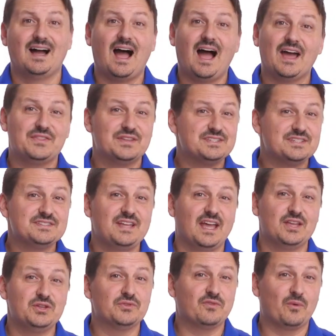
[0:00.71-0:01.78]
Hi, this is
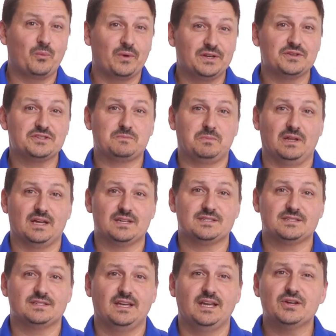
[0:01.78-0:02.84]
Daniel from Windows
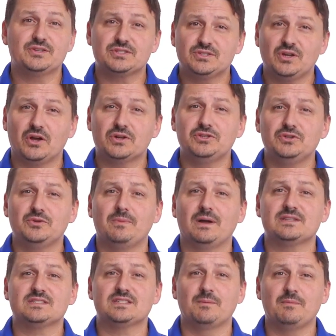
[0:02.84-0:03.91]
Plus, here to talk to you
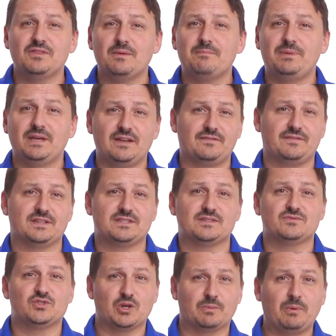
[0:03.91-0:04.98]
about some of the benefits
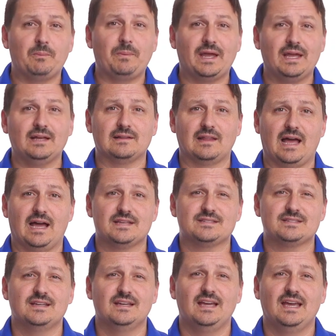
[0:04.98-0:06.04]
of triple pane
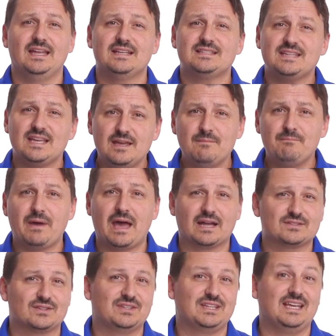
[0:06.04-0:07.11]
glass and its
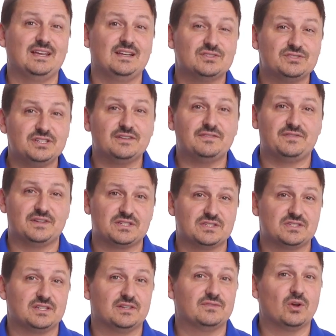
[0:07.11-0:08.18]
impact on the energy
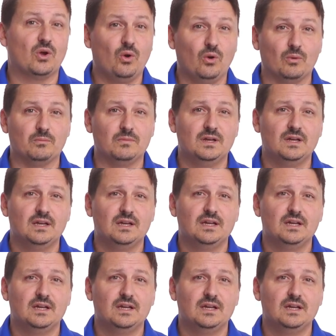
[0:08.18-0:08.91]
efficiency of your home.